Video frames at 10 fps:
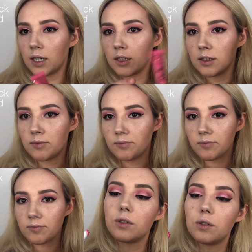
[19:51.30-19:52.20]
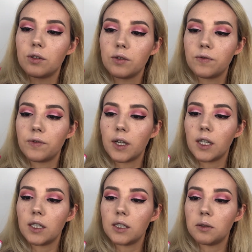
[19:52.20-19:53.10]
take Too
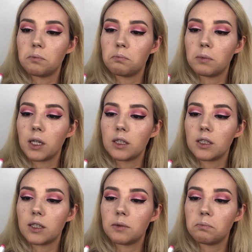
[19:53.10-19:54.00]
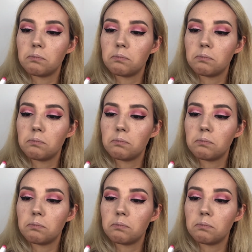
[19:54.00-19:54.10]
Faced Melted